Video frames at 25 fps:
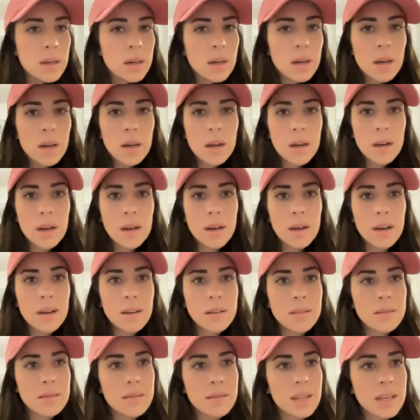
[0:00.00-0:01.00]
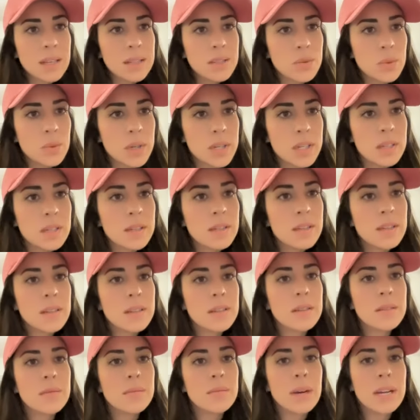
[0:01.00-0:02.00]
That's weird.
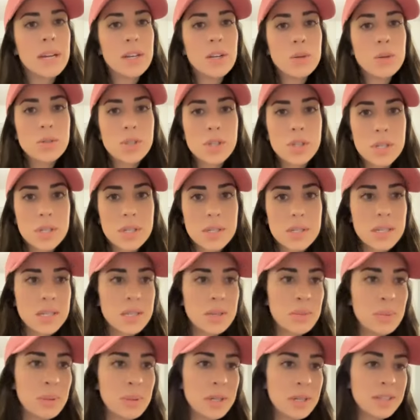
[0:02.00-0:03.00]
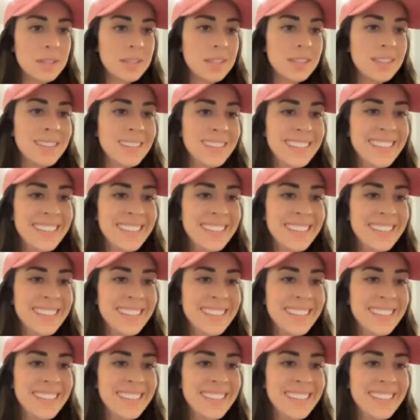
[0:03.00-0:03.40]
My notes just disappeared.